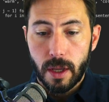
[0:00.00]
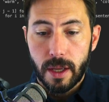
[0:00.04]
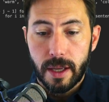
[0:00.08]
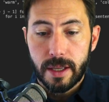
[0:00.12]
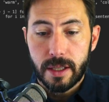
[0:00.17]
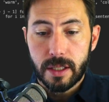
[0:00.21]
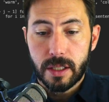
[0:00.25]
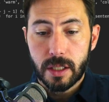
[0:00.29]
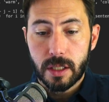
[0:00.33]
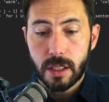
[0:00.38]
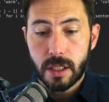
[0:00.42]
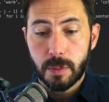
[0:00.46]

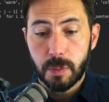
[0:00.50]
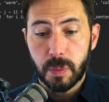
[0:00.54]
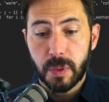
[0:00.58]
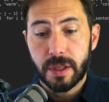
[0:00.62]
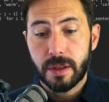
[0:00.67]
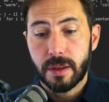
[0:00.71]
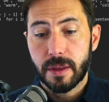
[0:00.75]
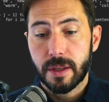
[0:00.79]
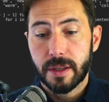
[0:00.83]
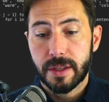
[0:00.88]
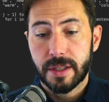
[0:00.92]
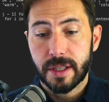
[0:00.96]
is
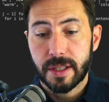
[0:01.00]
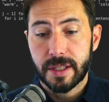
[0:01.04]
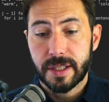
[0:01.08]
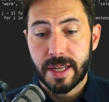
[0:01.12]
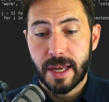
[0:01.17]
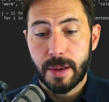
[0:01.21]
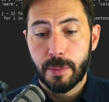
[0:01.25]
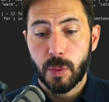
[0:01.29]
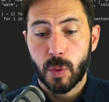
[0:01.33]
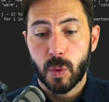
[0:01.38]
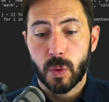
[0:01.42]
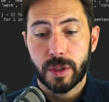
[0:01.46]
split this
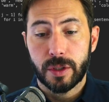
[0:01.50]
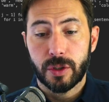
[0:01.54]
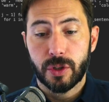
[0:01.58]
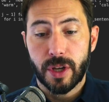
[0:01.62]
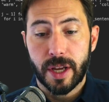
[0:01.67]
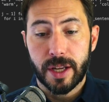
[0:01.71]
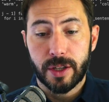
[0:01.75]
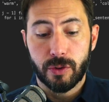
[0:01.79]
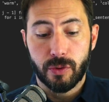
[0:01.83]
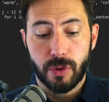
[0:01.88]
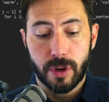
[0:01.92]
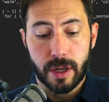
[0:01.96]
example into
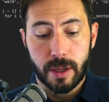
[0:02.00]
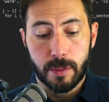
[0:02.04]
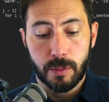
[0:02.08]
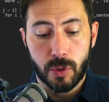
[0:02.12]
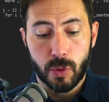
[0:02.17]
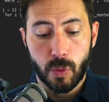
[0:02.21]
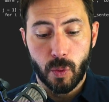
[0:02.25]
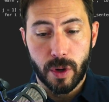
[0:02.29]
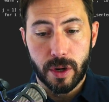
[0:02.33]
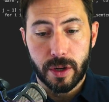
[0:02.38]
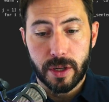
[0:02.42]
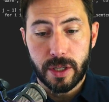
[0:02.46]

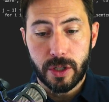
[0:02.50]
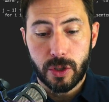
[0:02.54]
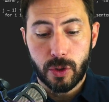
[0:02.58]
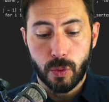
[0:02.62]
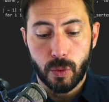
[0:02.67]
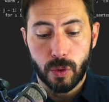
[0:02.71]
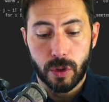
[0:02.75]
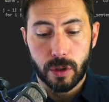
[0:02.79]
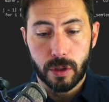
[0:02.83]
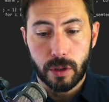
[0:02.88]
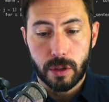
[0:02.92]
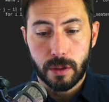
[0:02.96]
n-grams, where each
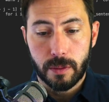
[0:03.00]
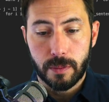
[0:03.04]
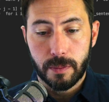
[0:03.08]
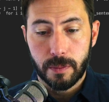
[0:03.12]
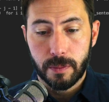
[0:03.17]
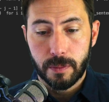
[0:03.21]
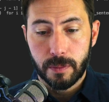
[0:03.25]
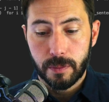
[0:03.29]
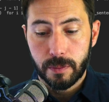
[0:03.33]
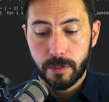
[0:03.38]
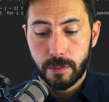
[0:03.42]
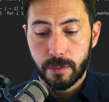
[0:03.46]
word,
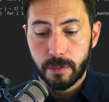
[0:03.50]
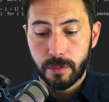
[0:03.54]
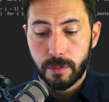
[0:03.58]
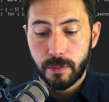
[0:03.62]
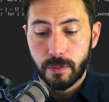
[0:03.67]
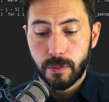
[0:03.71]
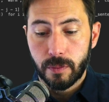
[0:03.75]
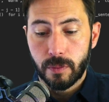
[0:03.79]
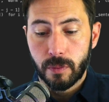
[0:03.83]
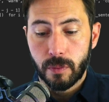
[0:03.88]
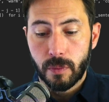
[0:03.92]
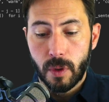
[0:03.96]

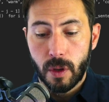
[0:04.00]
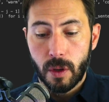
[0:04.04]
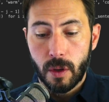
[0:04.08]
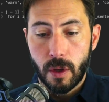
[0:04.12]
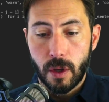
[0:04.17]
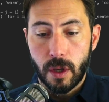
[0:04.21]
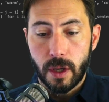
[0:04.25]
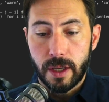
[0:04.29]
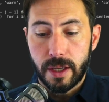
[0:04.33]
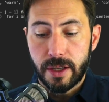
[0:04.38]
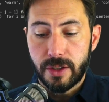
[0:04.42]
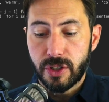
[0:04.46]

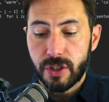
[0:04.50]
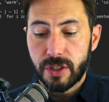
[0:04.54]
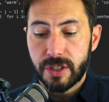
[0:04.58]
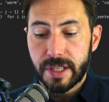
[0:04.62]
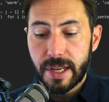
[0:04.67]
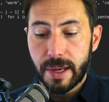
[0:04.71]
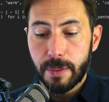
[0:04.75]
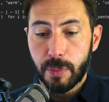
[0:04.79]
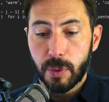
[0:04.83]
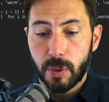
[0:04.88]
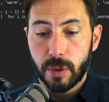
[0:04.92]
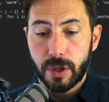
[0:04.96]
each
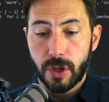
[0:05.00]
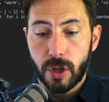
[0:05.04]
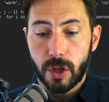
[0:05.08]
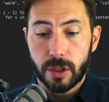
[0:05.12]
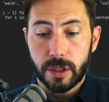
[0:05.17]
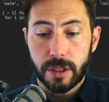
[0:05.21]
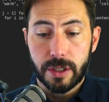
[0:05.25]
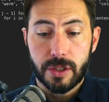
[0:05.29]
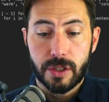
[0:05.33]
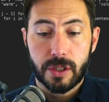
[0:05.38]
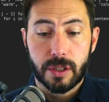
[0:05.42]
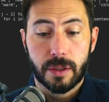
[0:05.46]
example in our
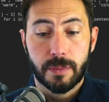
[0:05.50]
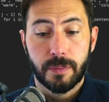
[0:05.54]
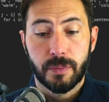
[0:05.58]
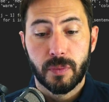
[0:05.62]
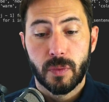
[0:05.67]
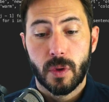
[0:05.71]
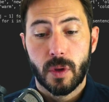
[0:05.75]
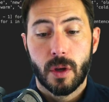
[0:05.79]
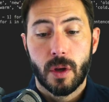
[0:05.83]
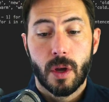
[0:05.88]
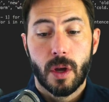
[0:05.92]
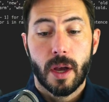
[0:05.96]
list,
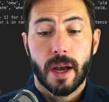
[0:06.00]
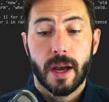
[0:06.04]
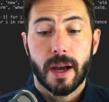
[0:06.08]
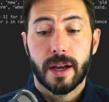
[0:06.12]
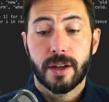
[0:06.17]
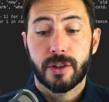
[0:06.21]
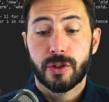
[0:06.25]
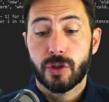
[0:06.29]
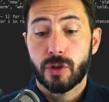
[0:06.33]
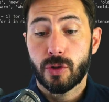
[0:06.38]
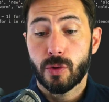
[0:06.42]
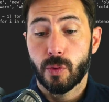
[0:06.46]

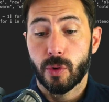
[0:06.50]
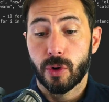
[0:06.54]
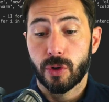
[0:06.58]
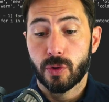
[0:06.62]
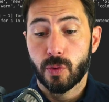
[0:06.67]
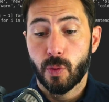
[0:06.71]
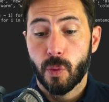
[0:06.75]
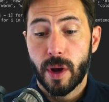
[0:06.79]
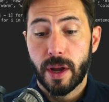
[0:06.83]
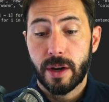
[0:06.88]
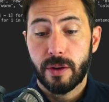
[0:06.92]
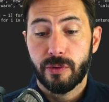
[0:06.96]
has two words.
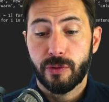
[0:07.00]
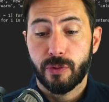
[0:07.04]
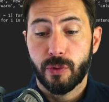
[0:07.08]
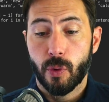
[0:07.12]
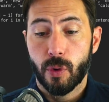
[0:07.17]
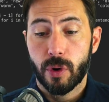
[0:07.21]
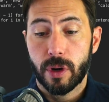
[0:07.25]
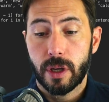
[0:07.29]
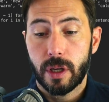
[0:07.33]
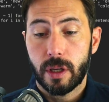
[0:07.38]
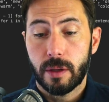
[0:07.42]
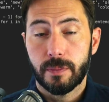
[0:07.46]
When
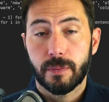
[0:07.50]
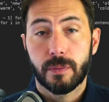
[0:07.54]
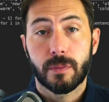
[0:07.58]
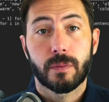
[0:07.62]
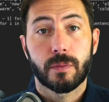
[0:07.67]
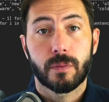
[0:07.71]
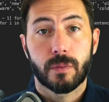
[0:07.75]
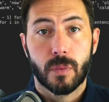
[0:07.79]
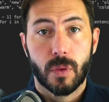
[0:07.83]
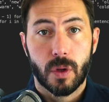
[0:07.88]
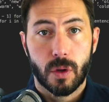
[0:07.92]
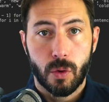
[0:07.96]
40
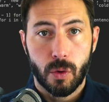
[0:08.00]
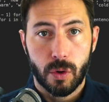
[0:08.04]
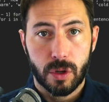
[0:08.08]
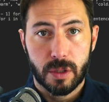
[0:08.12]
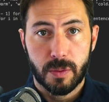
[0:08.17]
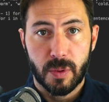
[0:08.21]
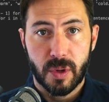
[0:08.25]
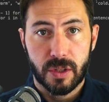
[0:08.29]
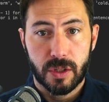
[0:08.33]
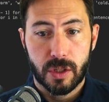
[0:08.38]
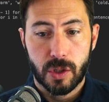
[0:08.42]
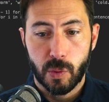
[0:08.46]

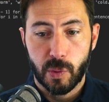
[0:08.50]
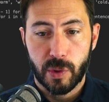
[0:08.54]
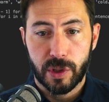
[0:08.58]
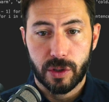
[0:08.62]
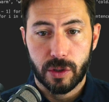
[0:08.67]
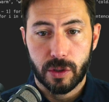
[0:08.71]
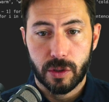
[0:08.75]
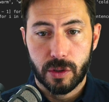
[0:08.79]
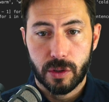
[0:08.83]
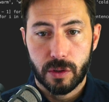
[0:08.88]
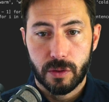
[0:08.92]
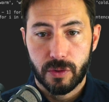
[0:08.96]
corresponds to
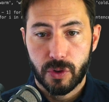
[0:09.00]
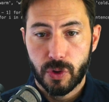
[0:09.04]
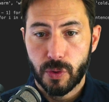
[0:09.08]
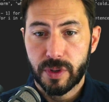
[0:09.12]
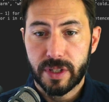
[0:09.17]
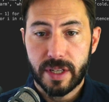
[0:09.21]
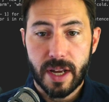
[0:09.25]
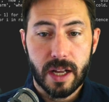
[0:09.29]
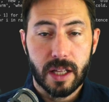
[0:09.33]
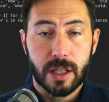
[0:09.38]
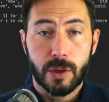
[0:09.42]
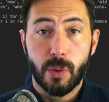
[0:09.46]
winters. So
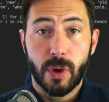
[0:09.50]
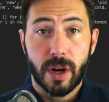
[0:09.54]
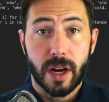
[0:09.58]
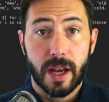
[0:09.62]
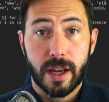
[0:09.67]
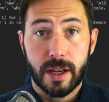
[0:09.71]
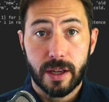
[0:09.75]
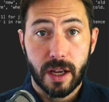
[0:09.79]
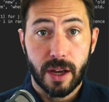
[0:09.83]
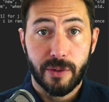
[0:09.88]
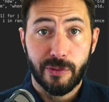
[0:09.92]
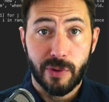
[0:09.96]
exactly what
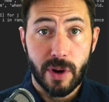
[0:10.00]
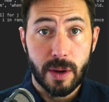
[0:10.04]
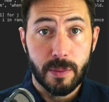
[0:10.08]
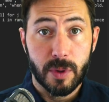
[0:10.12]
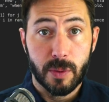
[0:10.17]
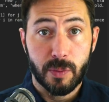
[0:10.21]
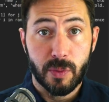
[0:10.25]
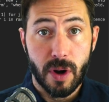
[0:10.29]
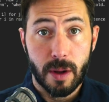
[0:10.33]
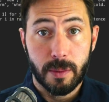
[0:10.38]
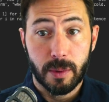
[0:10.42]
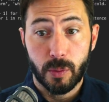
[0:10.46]
I, I framed the
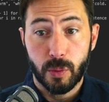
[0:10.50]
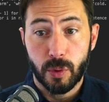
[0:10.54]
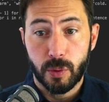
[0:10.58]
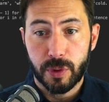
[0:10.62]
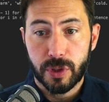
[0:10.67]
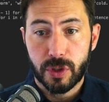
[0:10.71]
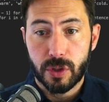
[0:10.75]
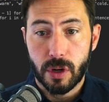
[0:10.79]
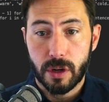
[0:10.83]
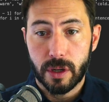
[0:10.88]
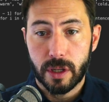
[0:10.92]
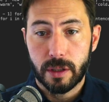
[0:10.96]
problem when we
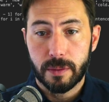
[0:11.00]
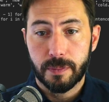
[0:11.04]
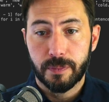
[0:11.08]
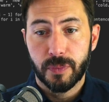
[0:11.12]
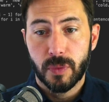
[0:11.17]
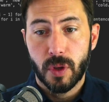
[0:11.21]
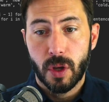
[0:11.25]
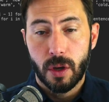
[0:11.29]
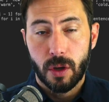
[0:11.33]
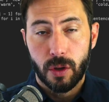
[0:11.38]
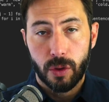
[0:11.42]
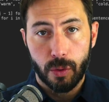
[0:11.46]
started,
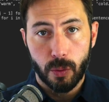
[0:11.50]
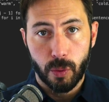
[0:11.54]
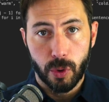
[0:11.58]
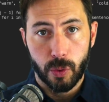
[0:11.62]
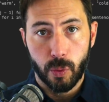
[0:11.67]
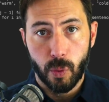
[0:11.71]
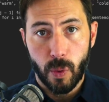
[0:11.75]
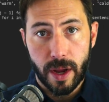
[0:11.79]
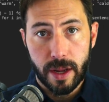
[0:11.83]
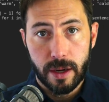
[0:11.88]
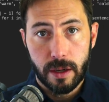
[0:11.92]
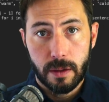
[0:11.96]
the word
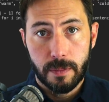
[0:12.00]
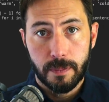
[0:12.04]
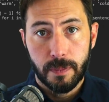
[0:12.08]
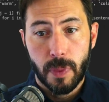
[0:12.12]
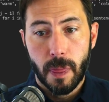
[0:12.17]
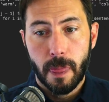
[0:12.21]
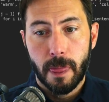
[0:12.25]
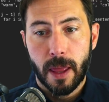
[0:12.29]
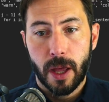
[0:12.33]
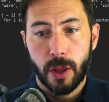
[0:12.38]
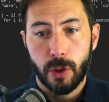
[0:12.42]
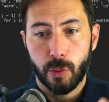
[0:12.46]
when
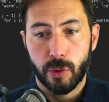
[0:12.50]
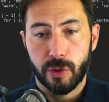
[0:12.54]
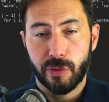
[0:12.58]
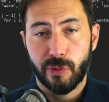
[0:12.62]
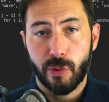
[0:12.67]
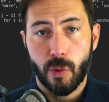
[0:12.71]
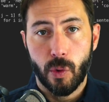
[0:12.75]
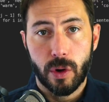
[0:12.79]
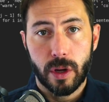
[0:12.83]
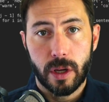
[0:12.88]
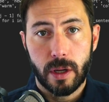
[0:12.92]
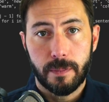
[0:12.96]
and the word
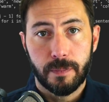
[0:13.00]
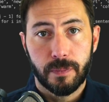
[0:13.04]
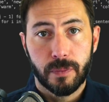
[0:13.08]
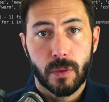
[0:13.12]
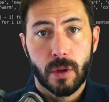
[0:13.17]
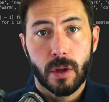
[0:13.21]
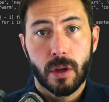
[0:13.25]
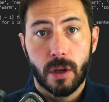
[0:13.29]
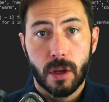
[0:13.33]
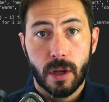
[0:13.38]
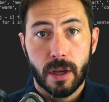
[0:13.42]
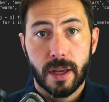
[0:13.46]
40
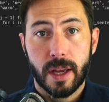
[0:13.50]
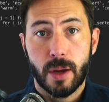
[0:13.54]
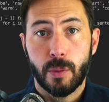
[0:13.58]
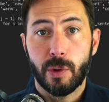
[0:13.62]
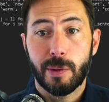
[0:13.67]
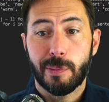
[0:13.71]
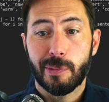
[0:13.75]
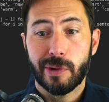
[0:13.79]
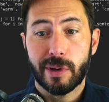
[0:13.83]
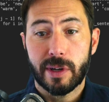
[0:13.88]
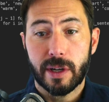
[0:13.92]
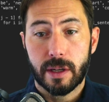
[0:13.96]
can we
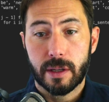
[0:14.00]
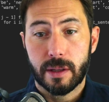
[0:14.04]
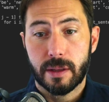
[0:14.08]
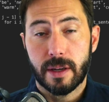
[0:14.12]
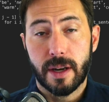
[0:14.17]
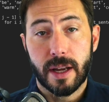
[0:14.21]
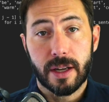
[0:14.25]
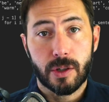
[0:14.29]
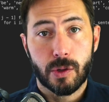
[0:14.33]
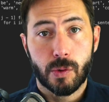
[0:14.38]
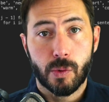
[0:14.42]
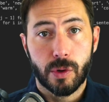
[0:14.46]
predict the
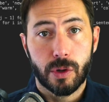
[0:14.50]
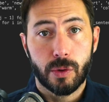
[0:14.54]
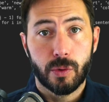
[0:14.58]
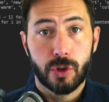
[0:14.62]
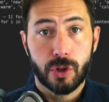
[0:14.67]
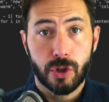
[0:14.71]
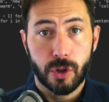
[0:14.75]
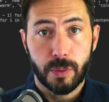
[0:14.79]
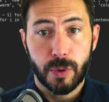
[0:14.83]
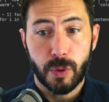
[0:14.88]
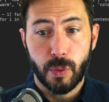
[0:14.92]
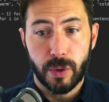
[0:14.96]
next word
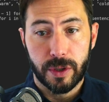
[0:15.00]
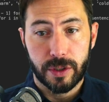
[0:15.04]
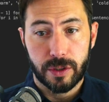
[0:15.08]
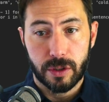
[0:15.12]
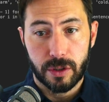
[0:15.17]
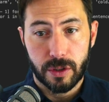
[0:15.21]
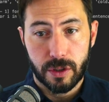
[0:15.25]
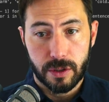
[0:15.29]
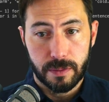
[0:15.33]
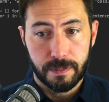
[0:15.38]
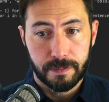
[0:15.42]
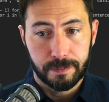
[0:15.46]
should be
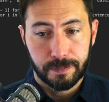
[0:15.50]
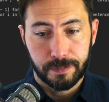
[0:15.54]
winters?